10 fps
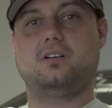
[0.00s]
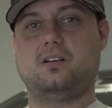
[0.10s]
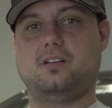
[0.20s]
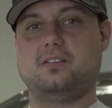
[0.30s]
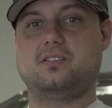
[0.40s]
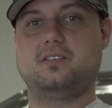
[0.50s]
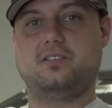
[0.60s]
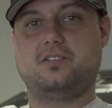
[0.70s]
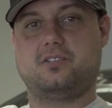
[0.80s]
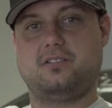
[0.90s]
this
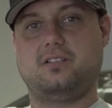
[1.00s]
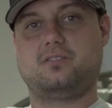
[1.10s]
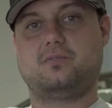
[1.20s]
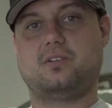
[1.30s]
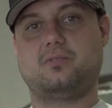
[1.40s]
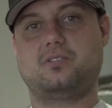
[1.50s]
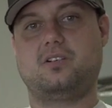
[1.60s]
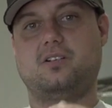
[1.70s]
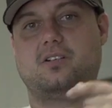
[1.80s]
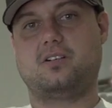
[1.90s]
industry is when I was
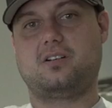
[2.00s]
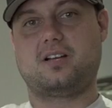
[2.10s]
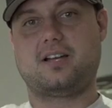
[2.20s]
younger,